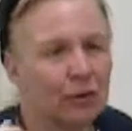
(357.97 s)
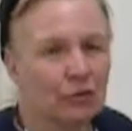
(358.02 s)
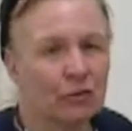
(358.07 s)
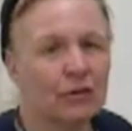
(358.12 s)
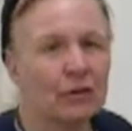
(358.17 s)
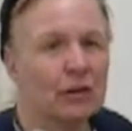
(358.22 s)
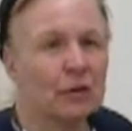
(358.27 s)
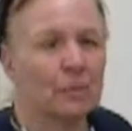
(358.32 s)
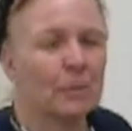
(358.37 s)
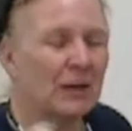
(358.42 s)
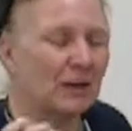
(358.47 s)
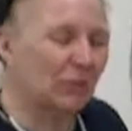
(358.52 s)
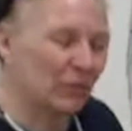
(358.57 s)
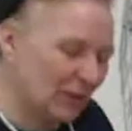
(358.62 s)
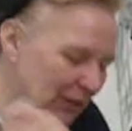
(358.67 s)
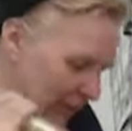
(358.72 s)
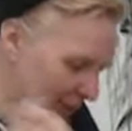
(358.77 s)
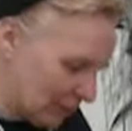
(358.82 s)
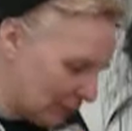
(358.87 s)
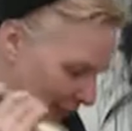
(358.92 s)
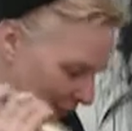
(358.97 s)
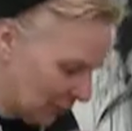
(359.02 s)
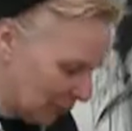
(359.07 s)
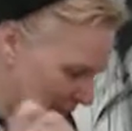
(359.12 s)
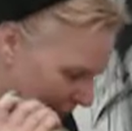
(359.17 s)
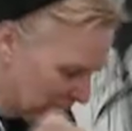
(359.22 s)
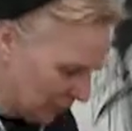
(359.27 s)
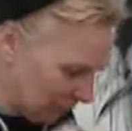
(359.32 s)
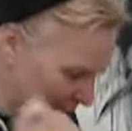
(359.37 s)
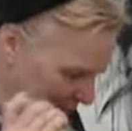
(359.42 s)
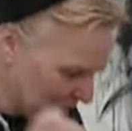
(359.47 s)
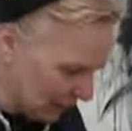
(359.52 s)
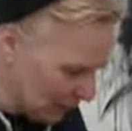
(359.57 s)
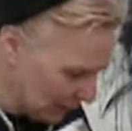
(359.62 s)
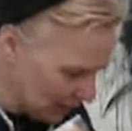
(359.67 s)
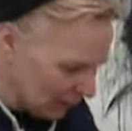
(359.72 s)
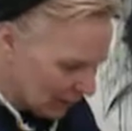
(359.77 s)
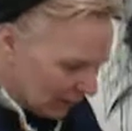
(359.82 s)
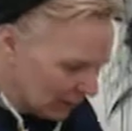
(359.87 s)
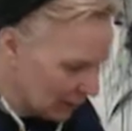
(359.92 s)
passionate about this.
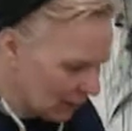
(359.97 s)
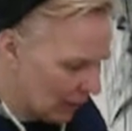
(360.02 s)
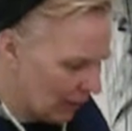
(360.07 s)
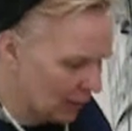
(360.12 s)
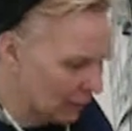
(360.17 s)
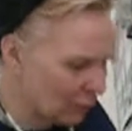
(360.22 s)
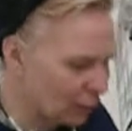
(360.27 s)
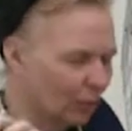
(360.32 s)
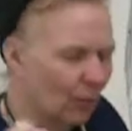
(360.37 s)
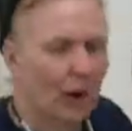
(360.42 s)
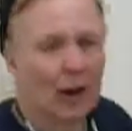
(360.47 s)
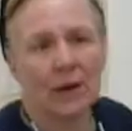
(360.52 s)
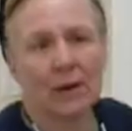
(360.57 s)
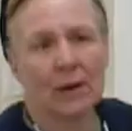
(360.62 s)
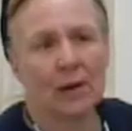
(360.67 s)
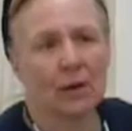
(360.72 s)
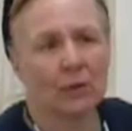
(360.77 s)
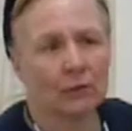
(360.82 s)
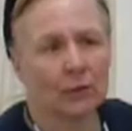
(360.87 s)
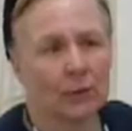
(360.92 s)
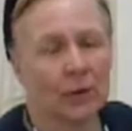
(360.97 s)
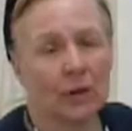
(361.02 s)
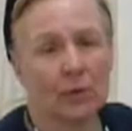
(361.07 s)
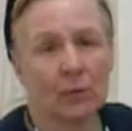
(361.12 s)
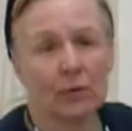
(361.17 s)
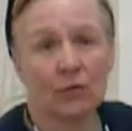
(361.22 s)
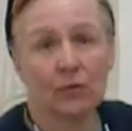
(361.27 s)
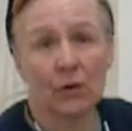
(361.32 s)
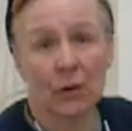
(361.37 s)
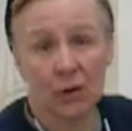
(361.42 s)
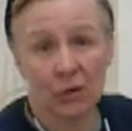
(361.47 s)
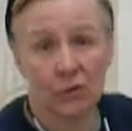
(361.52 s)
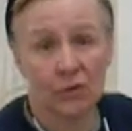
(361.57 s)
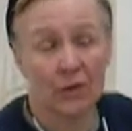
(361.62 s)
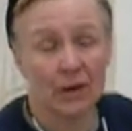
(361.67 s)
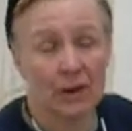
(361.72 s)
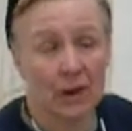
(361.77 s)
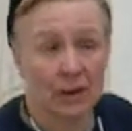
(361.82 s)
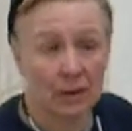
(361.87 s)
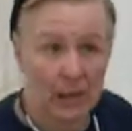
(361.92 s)
I've tried other
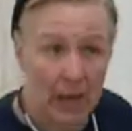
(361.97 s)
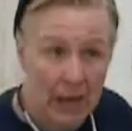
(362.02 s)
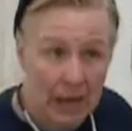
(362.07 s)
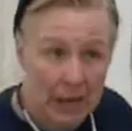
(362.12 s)
aerosols that I